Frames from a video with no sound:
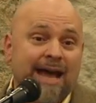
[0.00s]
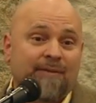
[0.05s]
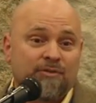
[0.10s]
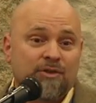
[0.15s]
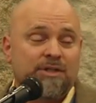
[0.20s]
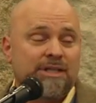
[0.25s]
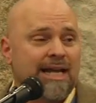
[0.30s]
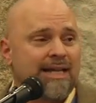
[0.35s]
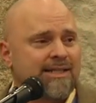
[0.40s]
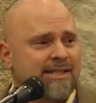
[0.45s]

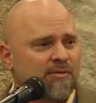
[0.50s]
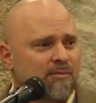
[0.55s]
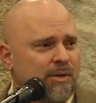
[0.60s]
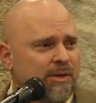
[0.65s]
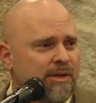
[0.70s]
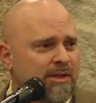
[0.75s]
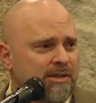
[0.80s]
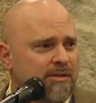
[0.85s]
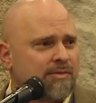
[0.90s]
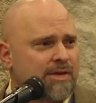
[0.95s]
after tens of
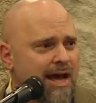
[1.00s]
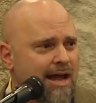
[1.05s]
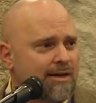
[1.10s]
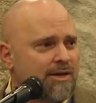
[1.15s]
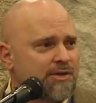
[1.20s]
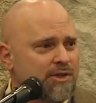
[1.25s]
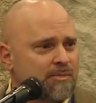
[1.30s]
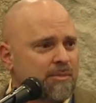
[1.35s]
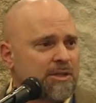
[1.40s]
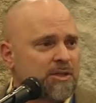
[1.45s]
millions of
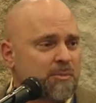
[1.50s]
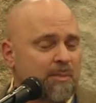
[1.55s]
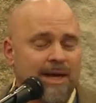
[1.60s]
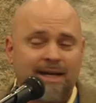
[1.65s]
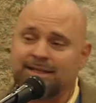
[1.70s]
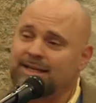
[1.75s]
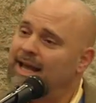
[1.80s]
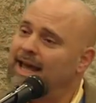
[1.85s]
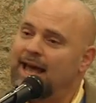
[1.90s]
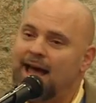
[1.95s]
dollars had been
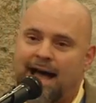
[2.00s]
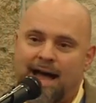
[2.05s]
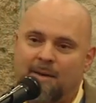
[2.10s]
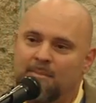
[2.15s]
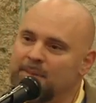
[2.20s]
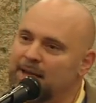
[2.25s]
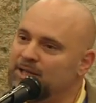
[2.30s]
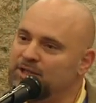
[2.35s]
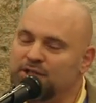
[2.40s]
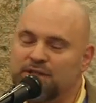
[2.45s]
spent,
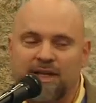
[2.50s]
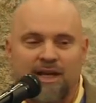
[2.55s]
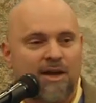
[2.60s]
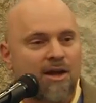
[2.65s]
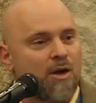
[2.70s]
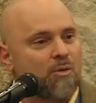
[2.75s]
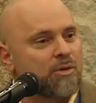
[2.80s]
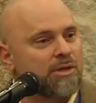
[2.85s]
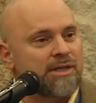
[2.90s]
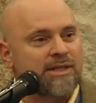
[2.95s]
I'll bet you they
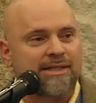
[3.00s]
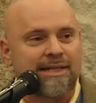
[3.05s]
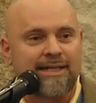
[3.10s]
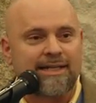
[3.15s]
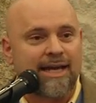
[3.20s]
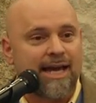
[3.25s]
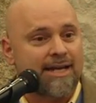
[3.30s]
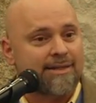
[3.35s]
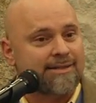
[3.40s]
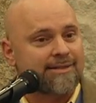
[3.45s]
all would have
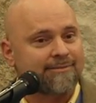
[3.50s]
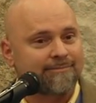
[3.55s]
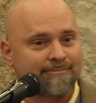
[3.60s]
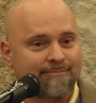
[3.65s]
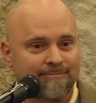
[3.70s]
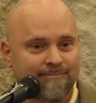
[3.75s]
said yes.